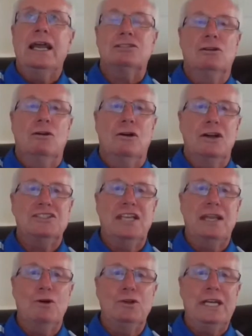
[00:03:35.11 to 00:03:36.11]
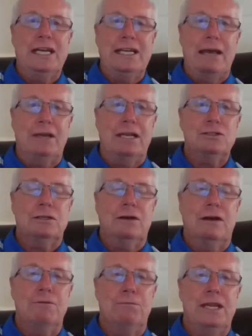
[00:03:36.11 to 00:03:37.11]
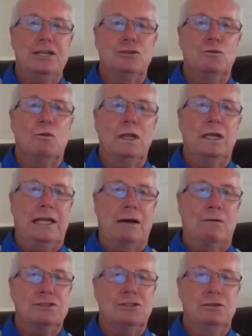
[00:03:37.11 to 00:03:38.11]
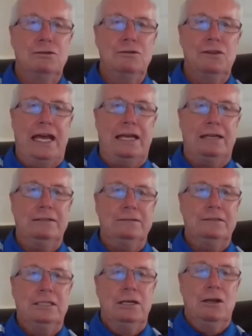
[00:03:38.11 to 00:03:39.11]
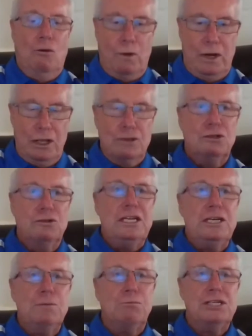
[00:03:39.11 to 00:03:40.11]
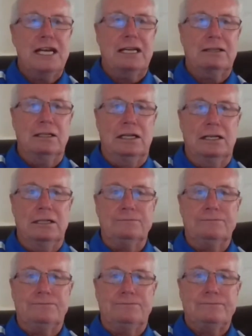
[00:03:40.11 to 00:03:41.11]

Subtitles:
as long as hemodynamics of the patient will allow us to do that. We also need to protect the lung.